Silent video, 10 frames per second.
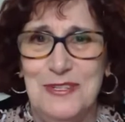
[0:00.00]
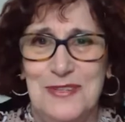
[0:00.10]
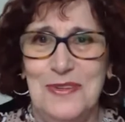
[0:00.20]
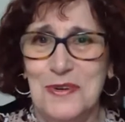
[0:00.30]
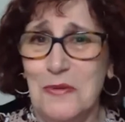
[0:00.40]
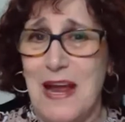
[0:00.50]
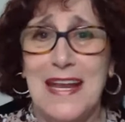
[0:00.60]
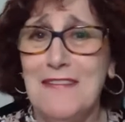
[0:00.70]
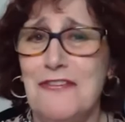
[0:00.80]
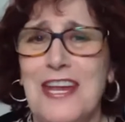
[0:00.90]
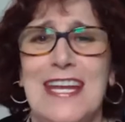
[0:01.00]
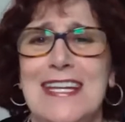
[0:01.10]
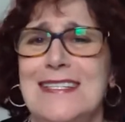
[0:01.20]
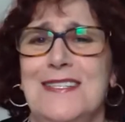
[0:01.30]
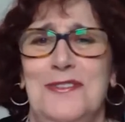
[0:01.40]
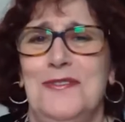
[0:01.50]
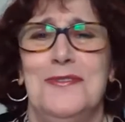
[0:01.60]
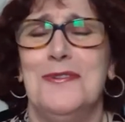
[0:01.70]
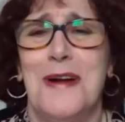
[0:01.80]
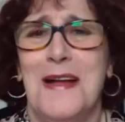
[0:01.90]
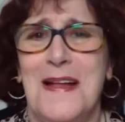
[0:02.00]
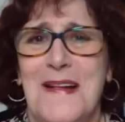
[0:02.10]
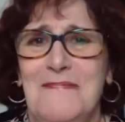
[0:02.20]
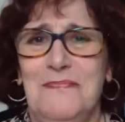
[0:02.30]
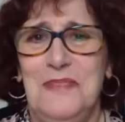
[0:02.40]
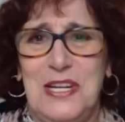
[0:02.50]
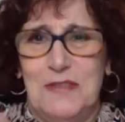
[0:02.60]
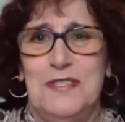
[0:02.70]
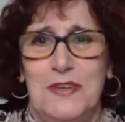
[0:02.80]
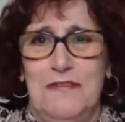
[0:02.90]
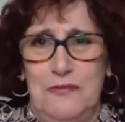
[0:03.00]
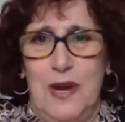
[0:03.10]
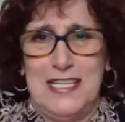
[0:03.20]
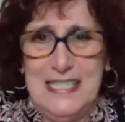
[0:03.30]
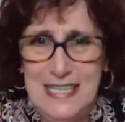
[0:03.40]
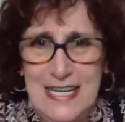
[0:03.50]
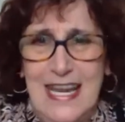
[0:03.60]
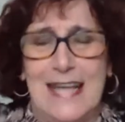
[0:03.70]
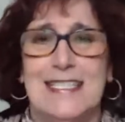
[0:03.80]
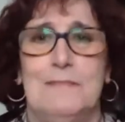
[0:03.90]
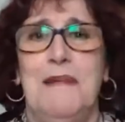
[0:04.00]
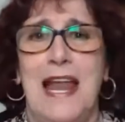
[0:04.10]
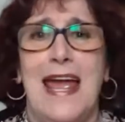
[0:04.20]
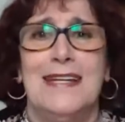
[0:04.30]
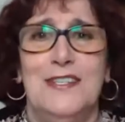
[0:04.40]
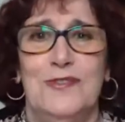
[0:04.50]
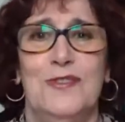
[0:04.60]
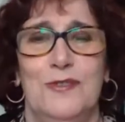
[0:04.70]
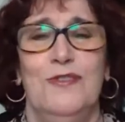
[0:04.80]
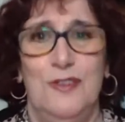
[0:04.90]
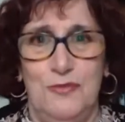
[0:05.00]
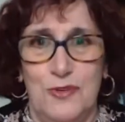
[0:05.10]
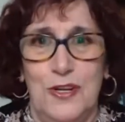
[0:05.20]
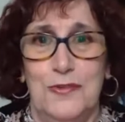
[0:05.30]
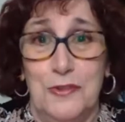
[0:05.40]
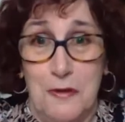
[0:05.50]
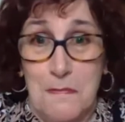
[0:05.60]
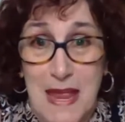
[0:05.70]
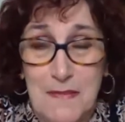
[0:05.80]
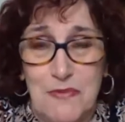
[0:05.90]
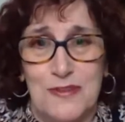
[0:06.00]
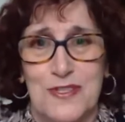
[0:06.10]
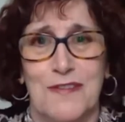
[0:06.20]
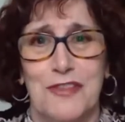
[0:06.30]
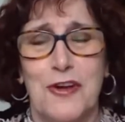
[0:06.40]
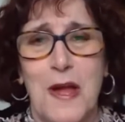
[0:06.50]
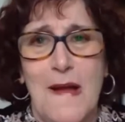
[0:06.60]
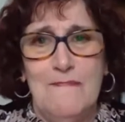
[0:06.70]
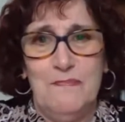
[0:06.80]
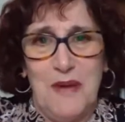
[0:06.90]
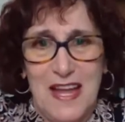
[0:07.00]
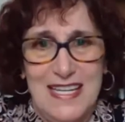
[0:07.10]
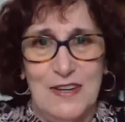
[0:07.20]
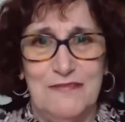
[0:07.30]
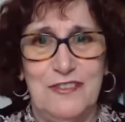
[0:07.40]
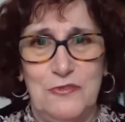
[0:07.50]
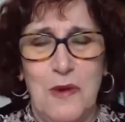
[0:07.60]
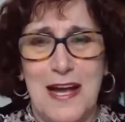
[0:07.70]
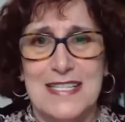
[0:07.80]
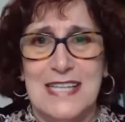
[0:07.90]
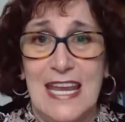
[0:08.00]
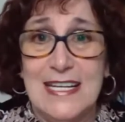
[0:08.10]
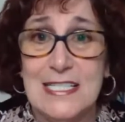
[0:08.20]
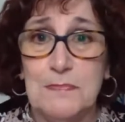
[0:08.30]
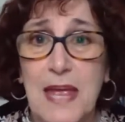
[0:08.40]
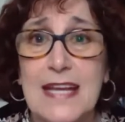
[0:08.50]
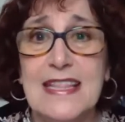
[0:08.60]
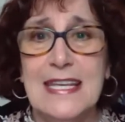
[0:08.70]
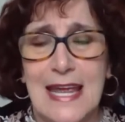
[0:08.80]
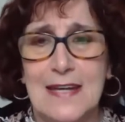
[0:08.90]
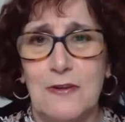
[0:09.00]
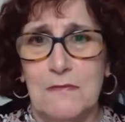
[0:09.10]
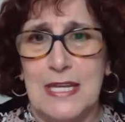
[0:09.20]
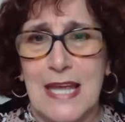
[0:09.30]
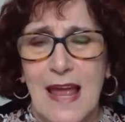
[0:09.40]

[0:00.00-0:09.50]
to do whatever He needs to do because of what He has planned to do through you, the members of the body of Christ, expect the enemy